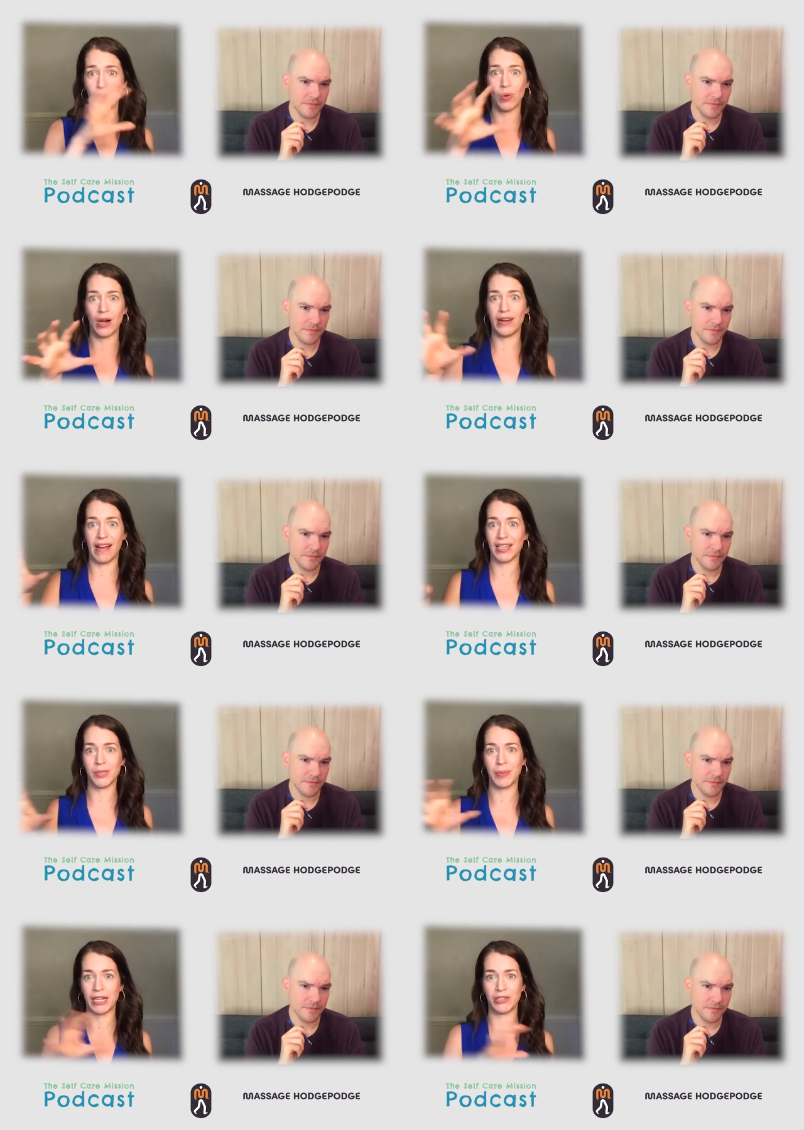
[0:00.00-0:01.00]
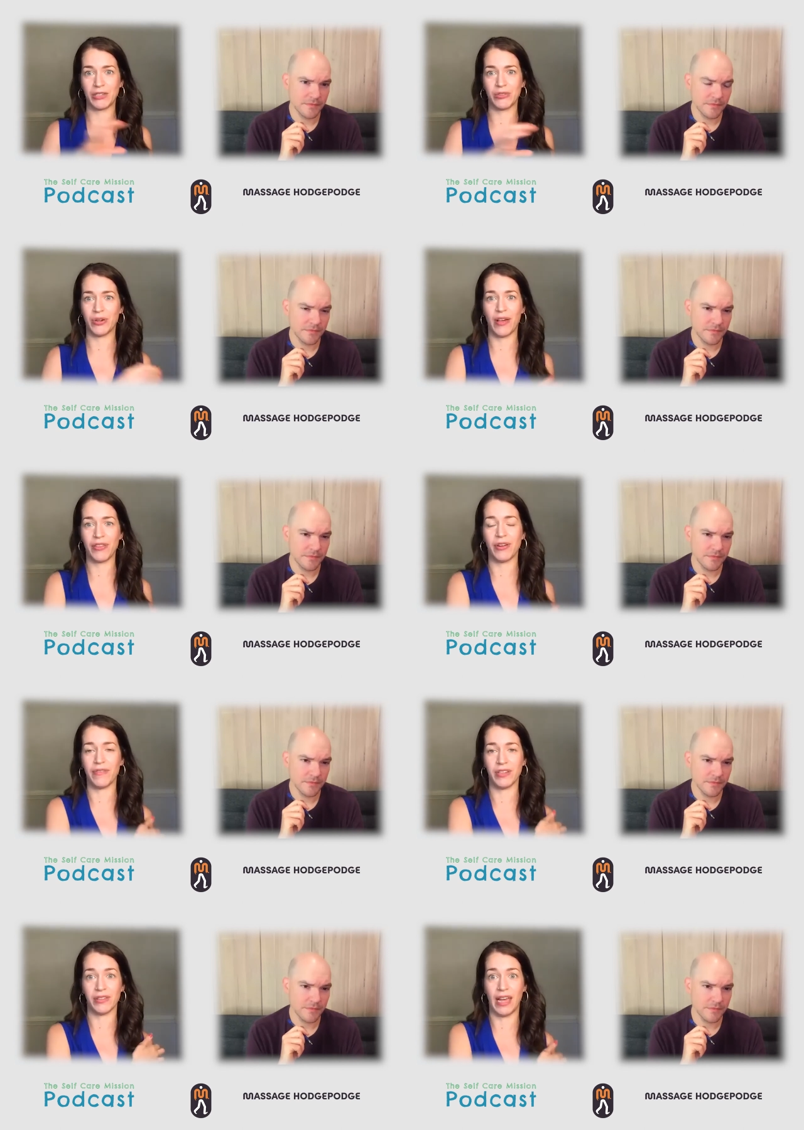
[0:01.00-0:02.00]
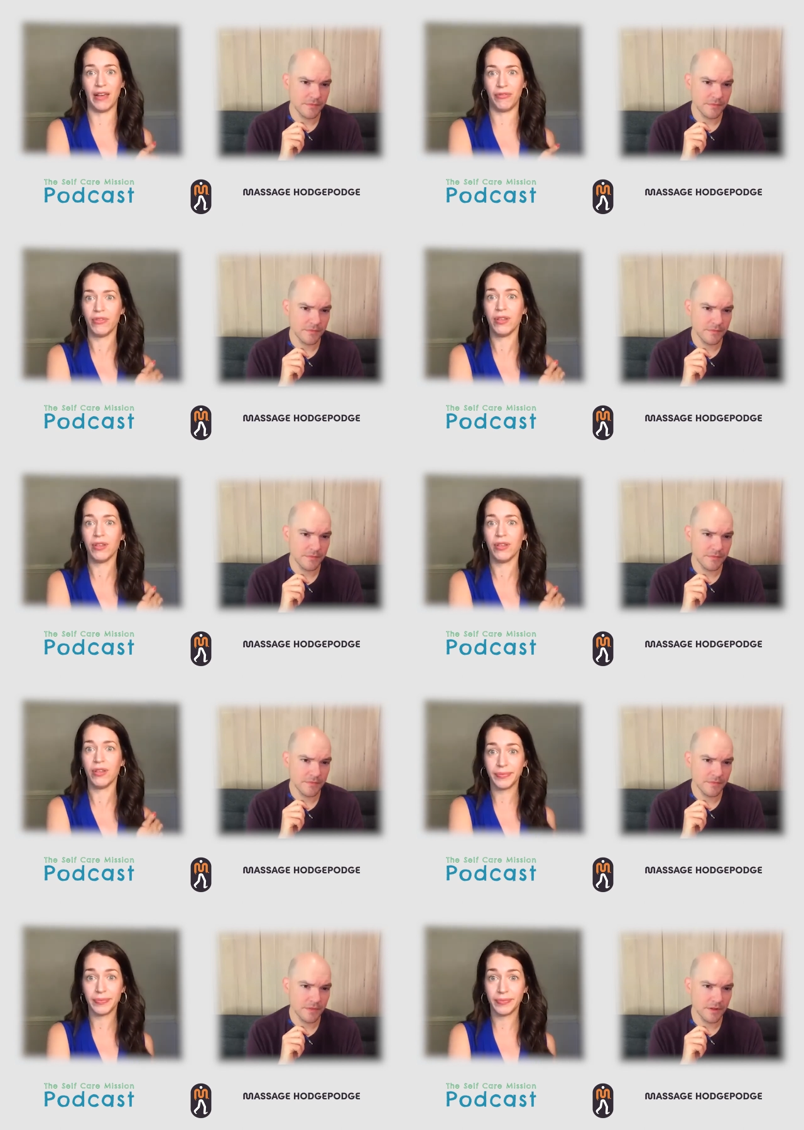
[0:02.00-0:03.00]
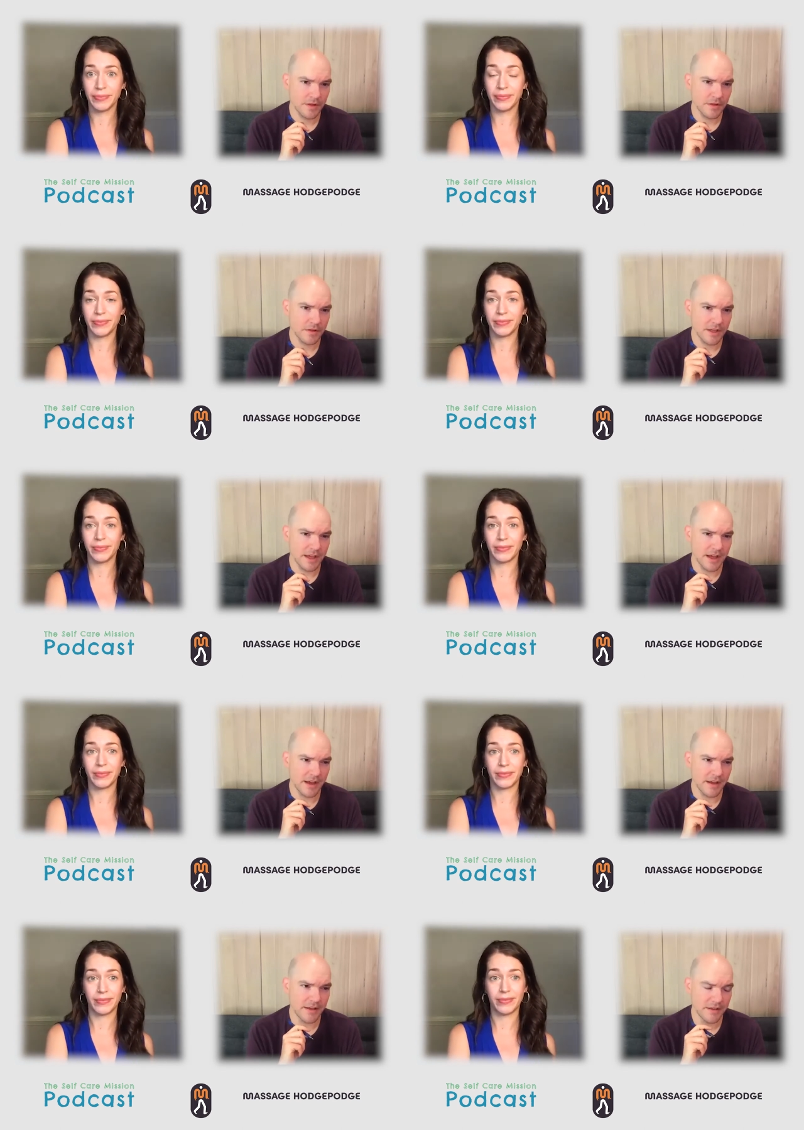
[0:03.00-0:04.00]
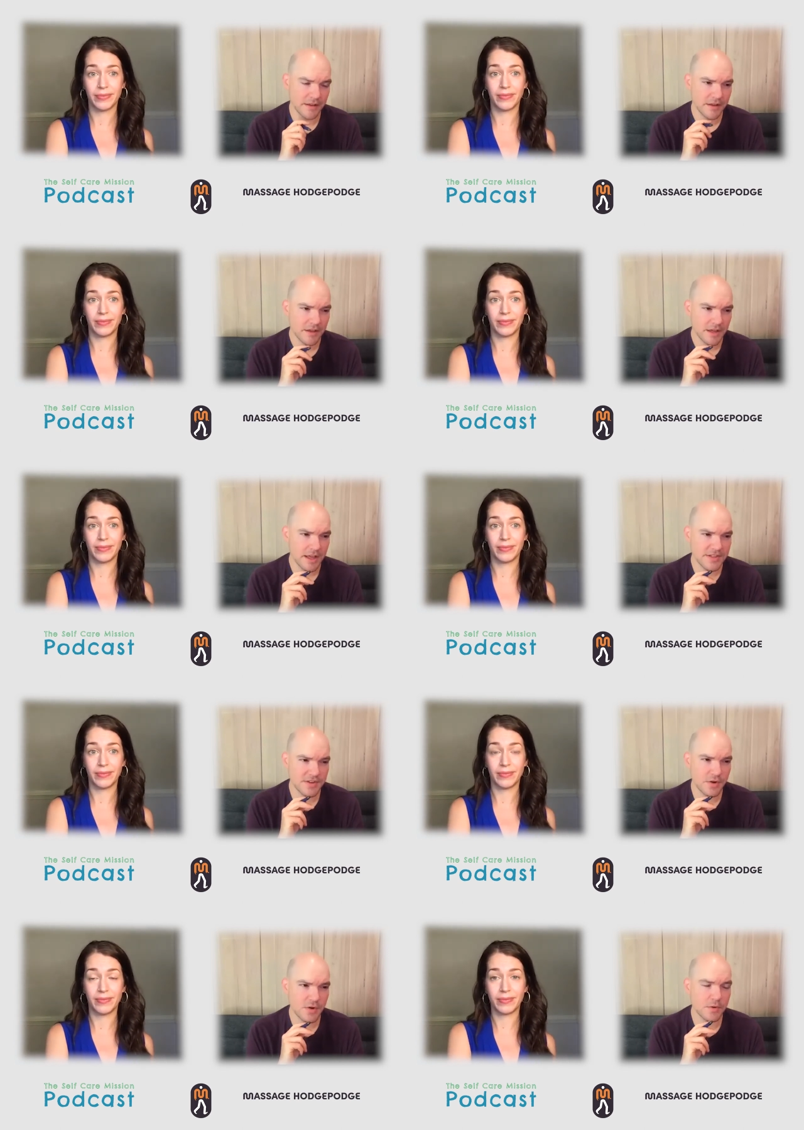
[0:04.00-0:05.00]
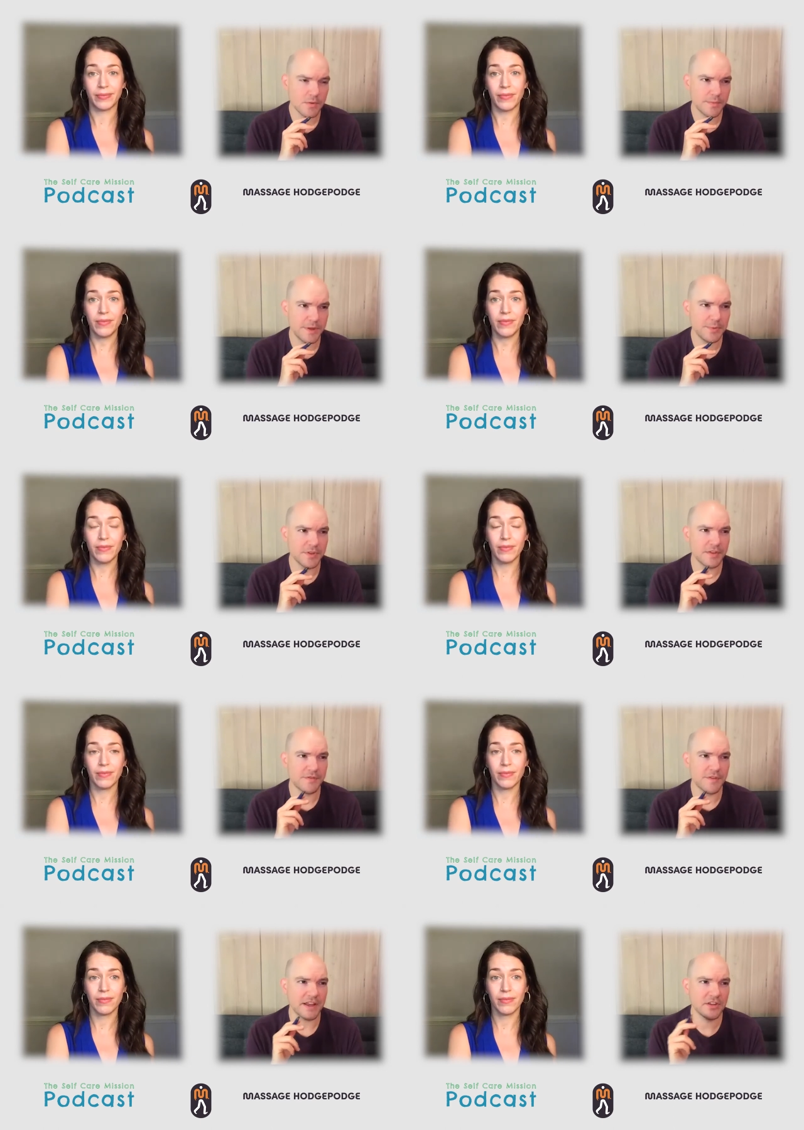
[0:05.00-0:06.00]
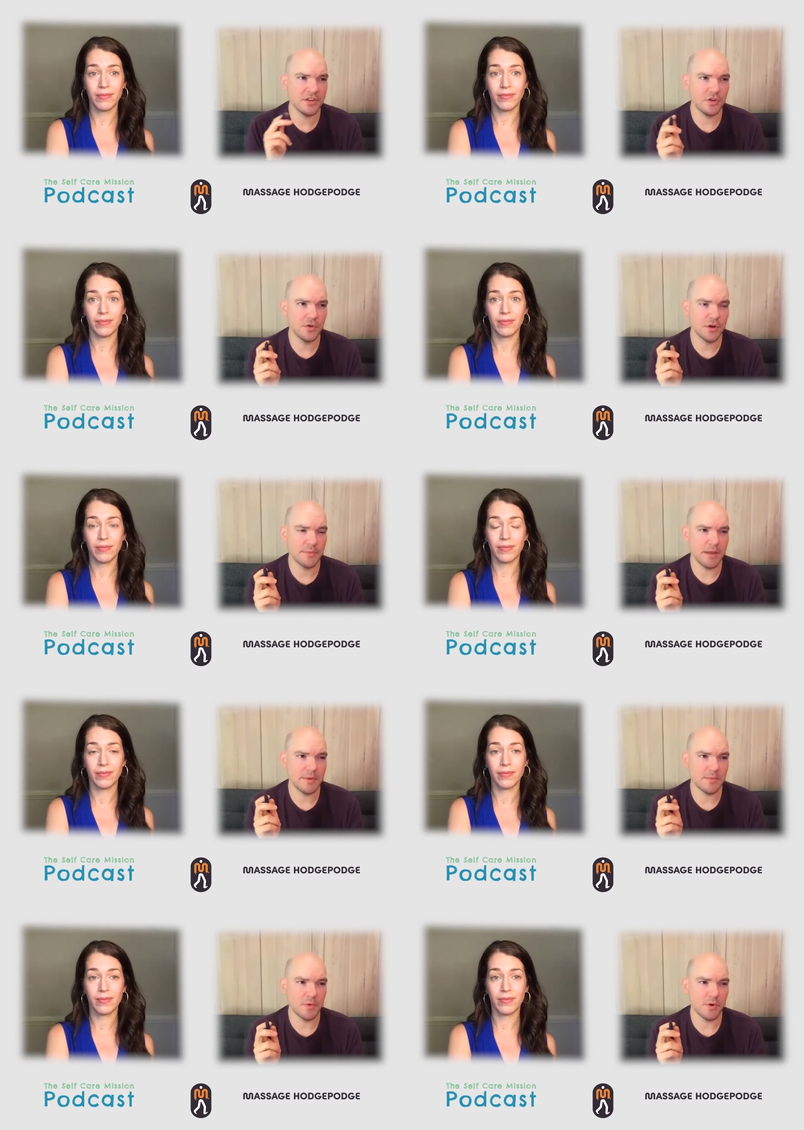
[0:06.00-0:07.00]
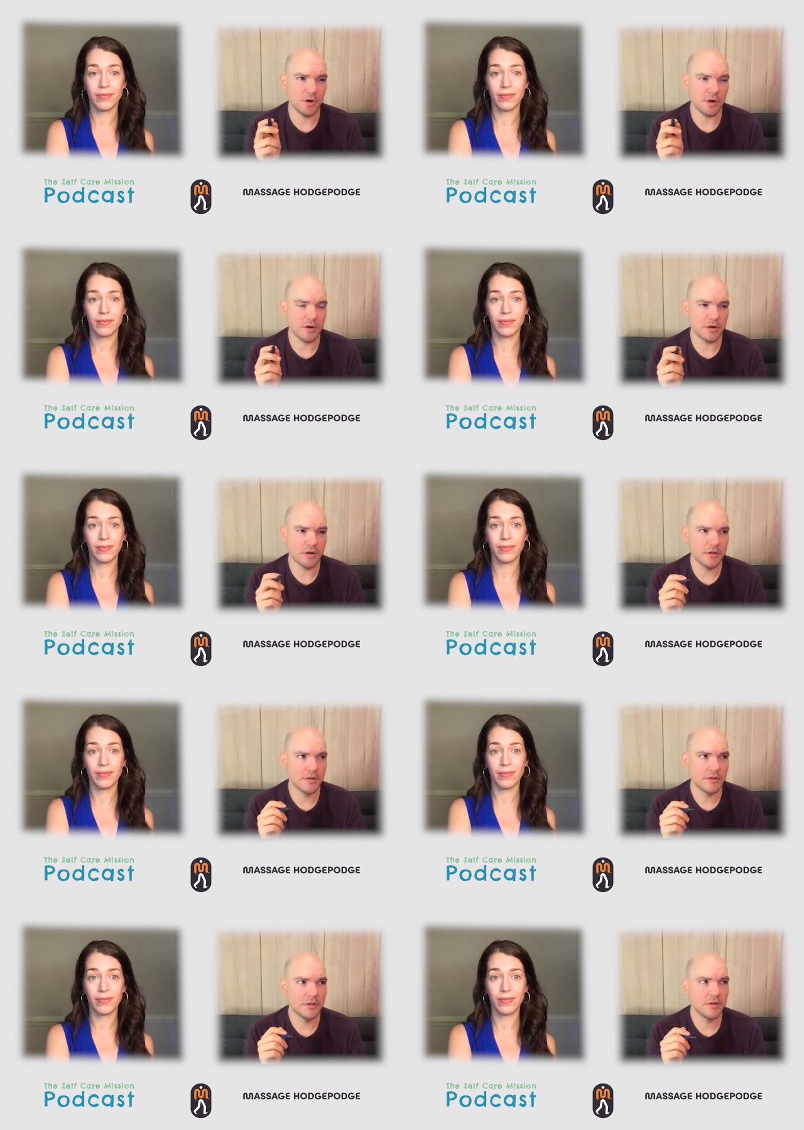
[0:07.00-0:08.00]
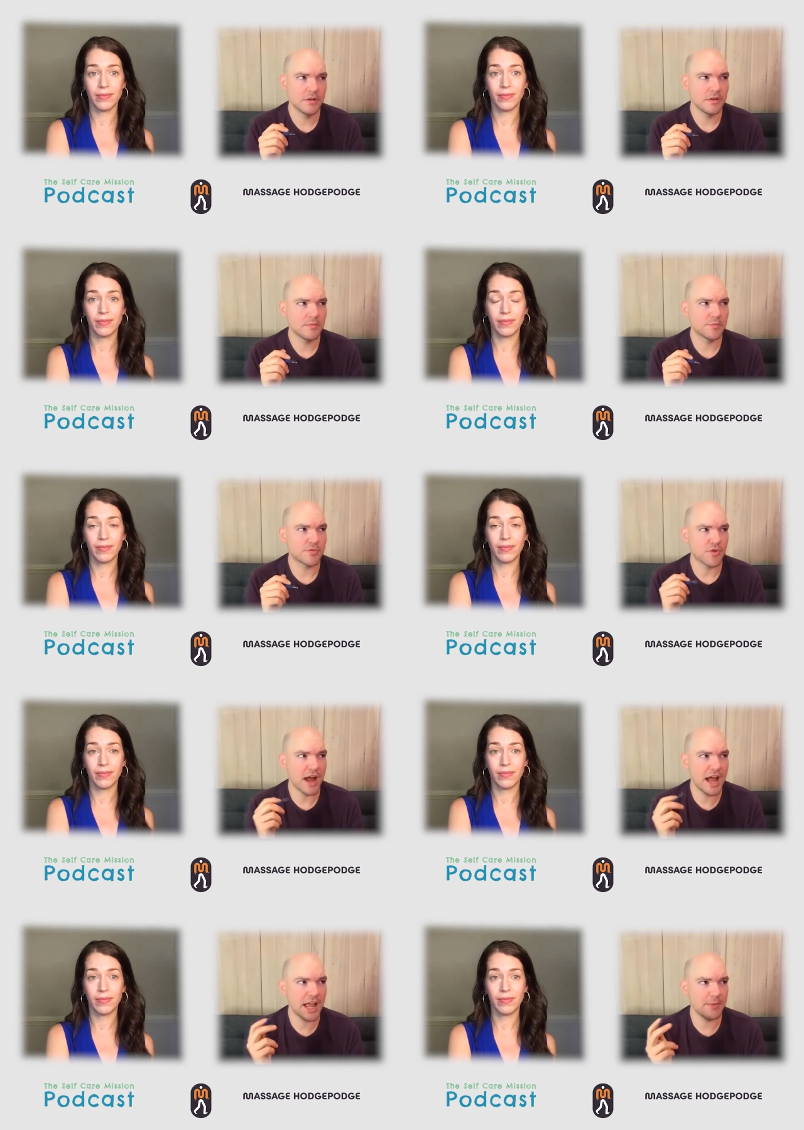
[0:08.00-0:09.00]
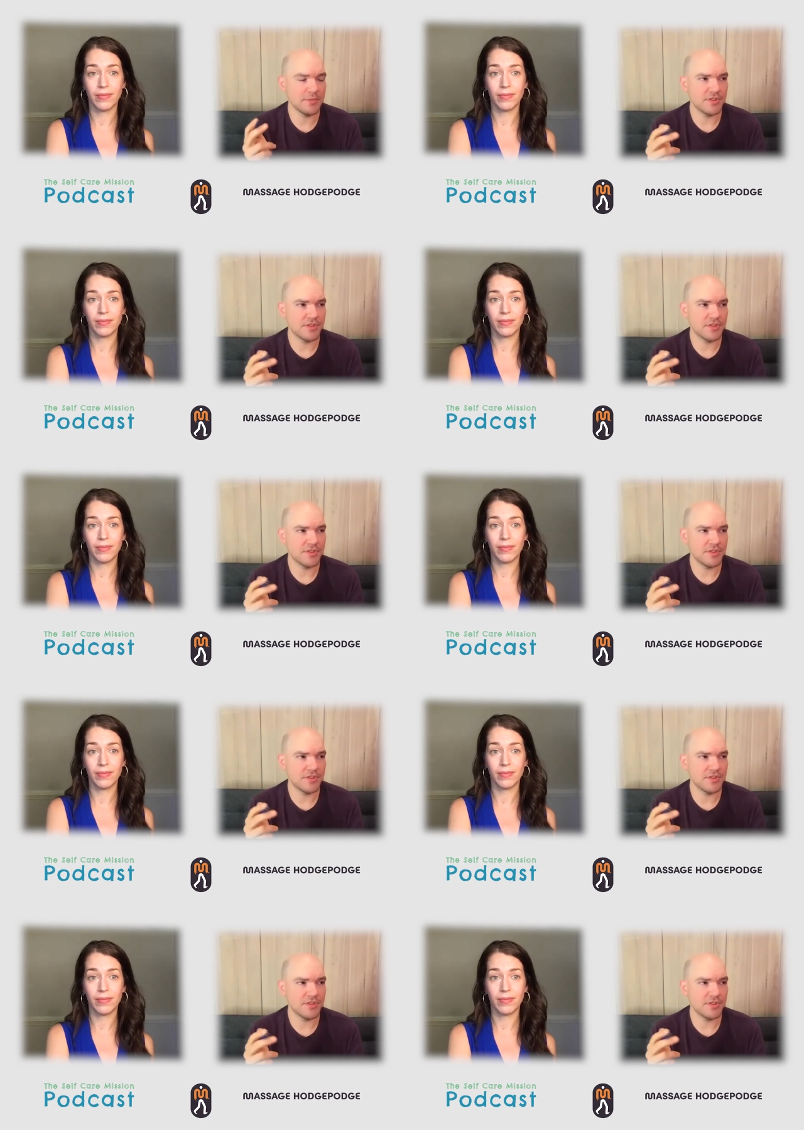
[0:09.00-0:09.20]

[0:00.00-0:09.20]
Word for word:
Speaker 1: one aspect or another of their life.
Speaker 2: Yeah. And so people that find you are maybe more primed